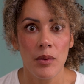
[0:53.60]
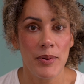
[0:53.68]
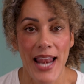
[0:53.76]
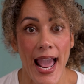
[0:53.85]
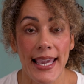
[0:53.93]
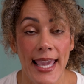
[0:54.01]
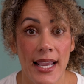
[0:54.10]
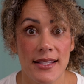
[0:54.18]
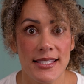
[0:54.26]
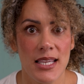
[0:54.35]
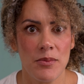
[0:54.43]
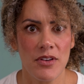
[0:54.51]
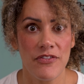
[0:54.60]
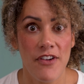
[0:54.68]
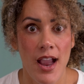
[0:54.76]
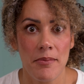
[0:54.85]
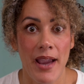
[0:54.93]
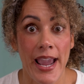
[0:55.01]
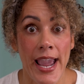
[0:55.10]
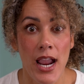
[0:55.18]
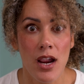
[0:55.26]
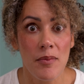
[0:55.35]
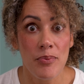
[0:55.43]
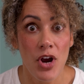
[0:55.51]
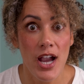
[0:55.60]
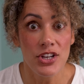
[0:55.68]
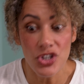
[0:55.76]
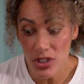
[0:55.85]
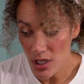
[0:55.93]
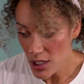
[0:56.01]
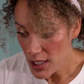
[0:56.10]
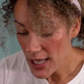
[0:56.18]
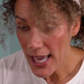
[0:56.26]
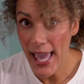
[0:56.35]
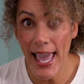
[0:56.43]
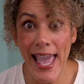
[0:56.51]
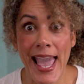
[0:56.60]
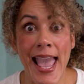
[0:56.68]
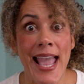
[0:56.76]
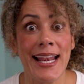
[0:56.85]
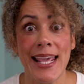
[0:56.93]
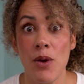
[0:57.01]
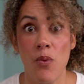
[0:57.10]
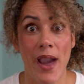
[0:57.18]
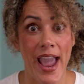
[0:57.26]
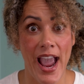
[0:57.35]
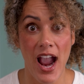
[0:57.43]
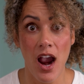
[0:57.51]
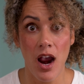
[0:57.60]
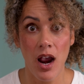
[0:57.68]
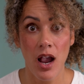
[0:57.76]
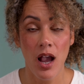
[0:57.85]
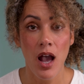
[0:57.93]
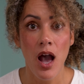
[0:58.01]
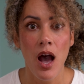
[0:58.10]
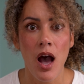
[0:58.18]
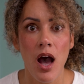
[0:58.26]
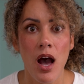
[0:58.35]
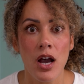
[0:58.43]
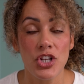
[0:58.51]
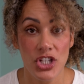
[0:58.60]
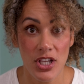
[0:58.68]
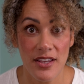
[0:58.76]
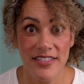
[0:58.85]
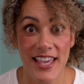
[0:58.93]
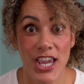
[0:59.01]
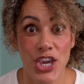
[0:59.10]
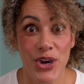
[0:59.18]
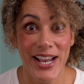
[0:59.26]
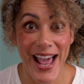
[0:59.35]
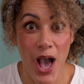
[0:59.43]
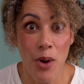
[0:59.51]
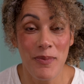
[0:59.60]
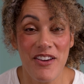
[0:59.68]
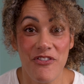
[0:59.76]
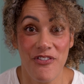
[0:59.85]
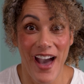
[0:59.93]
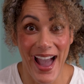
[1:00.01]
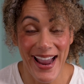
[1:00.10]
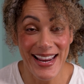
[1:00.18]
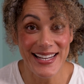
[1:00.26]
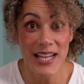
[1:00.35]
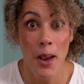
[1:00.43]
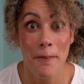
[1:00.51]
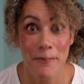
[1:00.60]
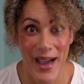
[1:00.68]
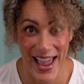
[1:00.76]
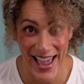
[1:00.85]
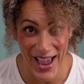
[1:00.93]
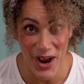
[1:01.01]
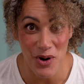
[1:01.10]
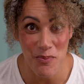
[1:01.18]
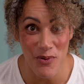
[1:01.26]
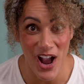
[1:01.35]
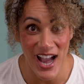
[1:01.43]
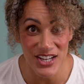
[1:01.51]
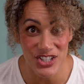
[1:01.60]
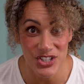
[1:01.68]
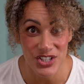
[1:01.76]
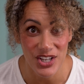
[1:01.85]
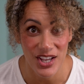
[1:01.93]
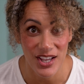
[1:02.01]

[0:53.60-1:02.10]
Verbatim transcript: but I can't seem to find my hairbrush anywhere. Do you think you could help me find my hairbrush?